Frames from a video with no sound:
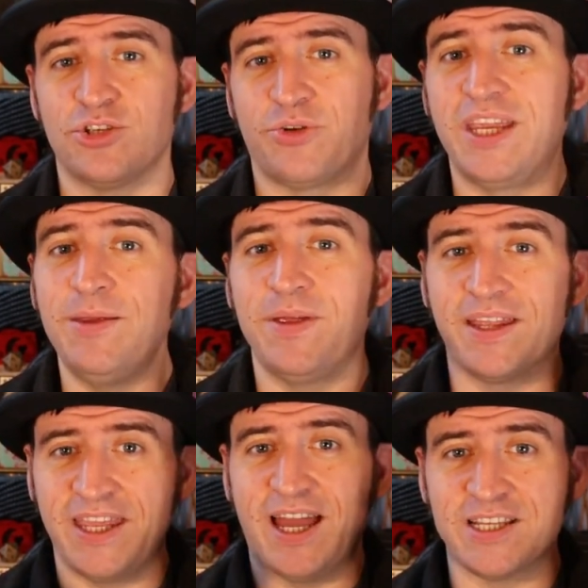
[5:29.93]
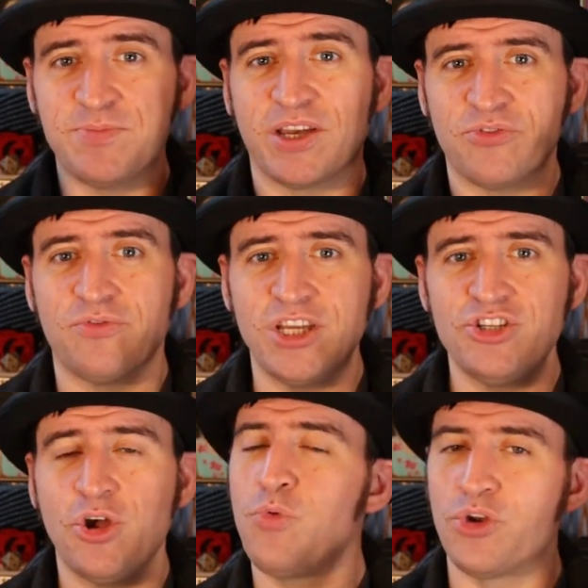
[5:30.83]
So keeping the aspect
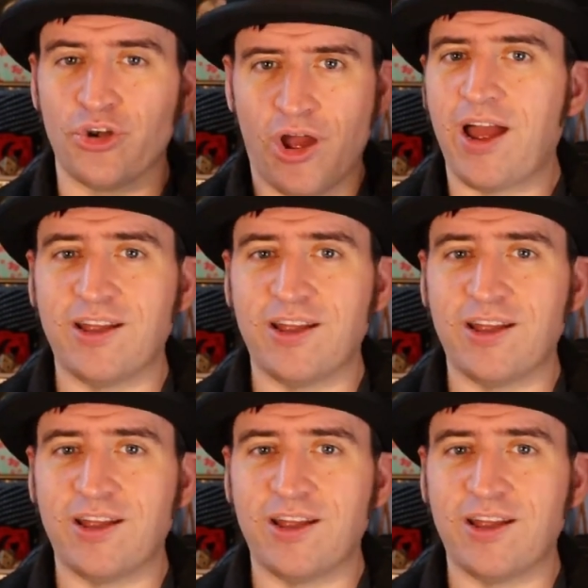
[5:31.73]
ratio would not